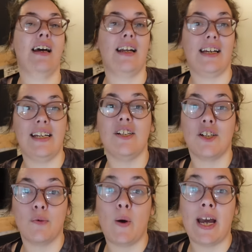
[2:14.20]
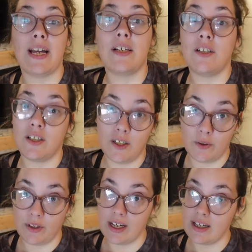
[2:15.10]
and easier way to
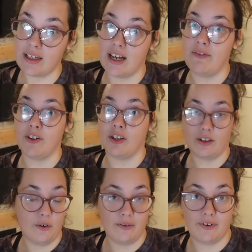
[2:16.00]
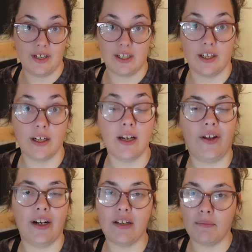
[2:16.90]
do this if you're going for this look.
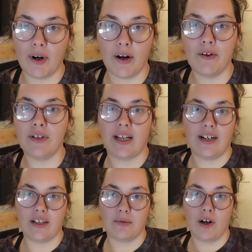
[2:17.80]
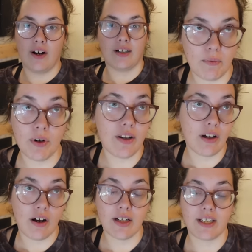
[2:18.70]
There are some pros and there are some cons. One of the
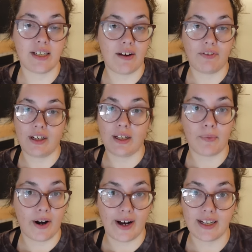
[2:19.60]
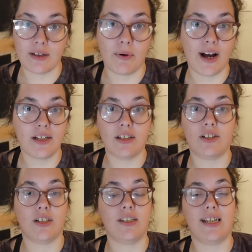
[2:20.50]
cons is definitely the price. The price is
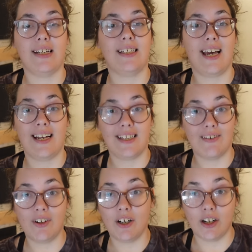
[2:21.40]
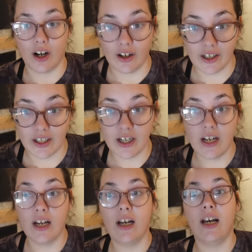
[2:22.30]
just insane, $700
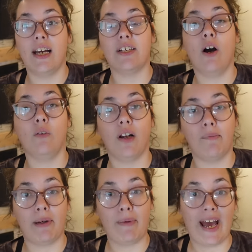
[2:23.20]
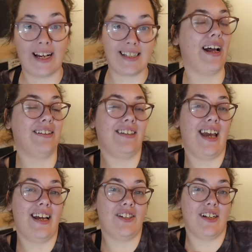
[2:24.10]
is a whole lot of Big Macs. I
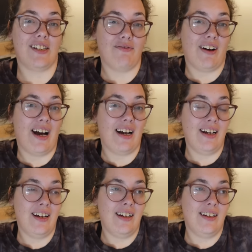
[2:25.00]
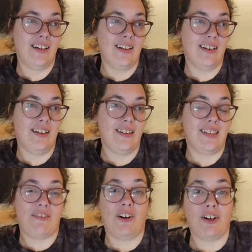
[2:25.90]
can't justify
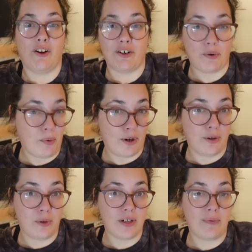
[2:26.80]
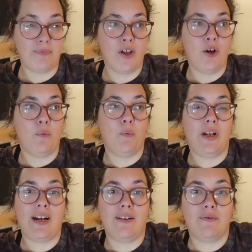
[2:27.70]
$700 for barn doors
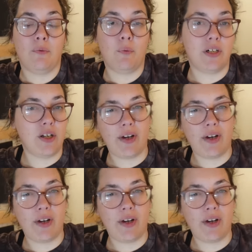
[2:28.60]
when we're so